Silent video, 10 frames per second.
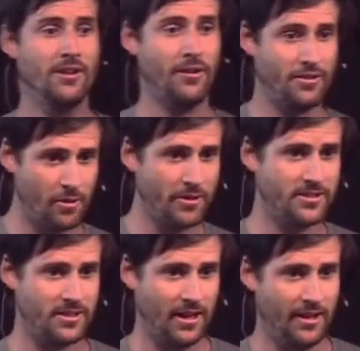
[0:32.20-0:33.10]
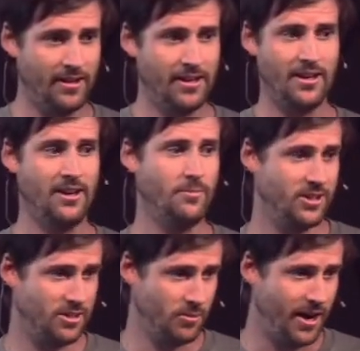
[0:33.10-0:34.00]
authority in
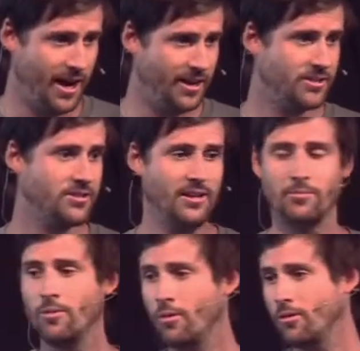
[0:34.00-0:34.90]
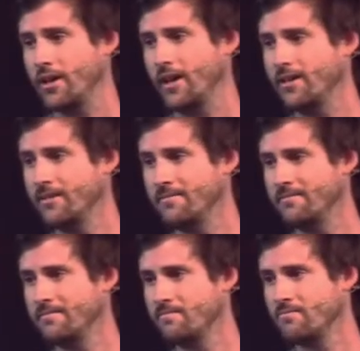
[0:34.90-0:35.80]
which you are actually walking,
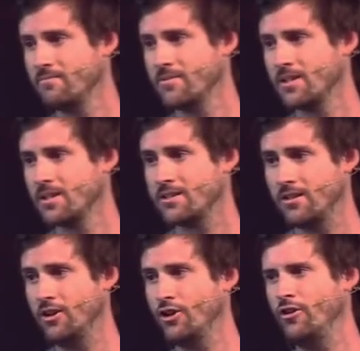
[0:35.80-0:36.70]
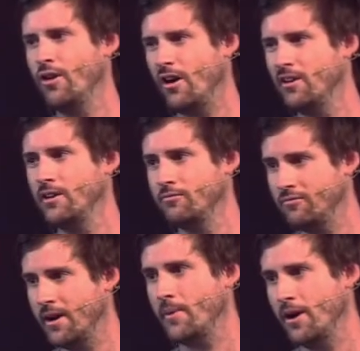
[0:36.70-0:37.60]
so that you can not only
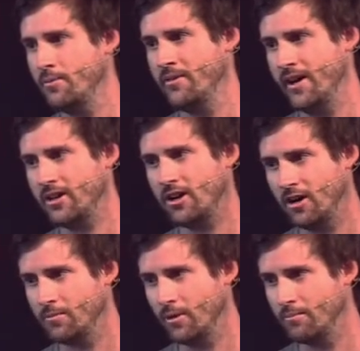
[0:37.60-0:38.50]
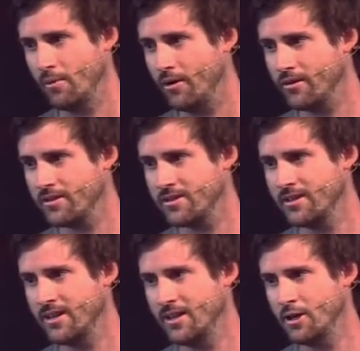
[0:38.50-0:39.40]
rip open that cardboard box,
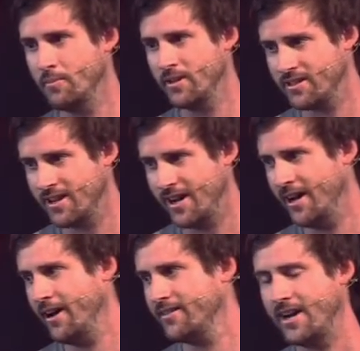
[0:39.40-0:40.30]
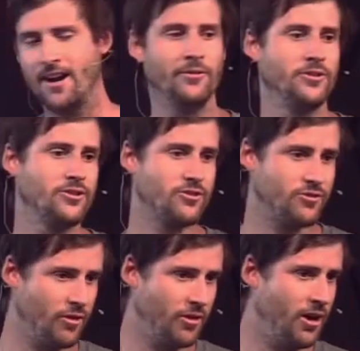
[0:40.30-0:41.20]
but tear down
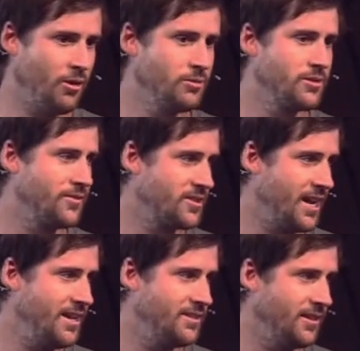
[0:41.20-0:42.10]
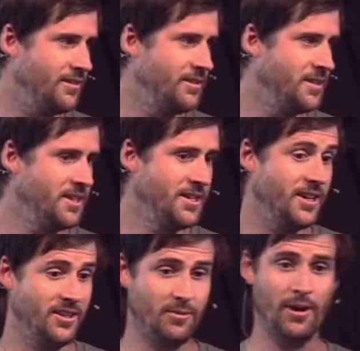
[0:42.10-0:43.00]
strongholds of Satan
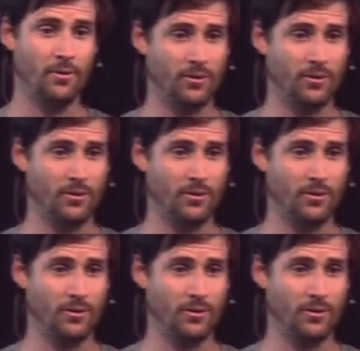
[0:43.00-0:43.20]
in the world